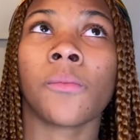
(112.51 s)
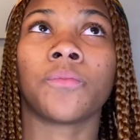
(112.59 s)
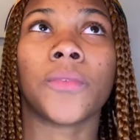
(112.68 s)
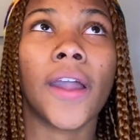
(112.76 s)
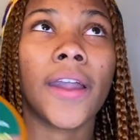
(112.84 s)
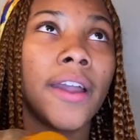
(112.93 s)

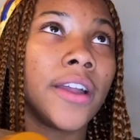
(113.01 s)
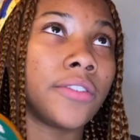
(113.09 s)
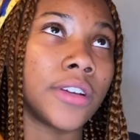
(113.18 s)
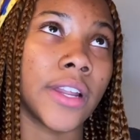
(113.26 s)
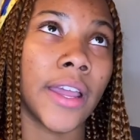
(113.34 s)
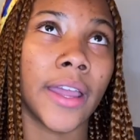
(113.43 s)
Not
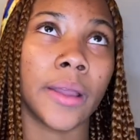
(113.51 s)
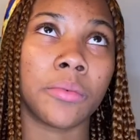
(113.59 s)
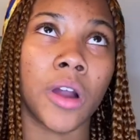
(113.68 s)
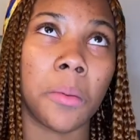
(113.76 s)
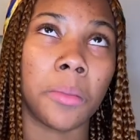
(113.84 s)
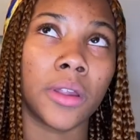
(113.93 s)
every day,
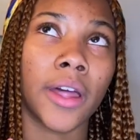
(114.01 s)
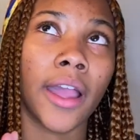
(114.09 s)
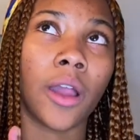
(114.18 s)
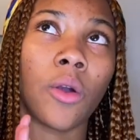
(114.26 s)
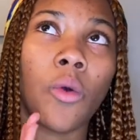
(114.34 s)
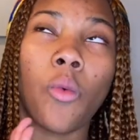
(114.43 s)
probably like
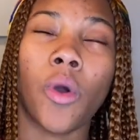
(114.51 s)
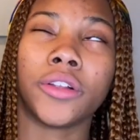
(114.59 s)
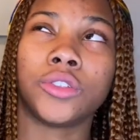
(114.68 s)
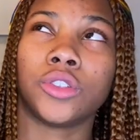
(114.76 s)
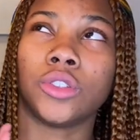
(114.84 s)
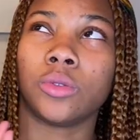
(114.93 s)

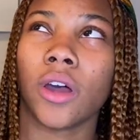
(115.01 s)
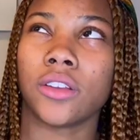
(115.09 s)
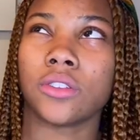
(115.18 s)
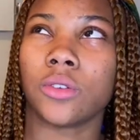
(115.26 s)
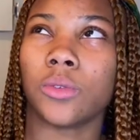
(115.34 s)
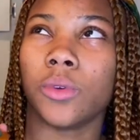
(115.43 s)
once or
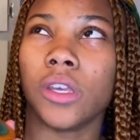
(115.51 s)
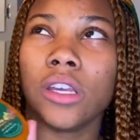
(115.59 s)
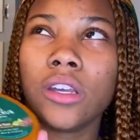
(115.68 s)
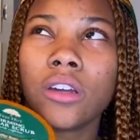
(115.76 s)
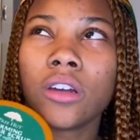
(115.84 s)
twice a week.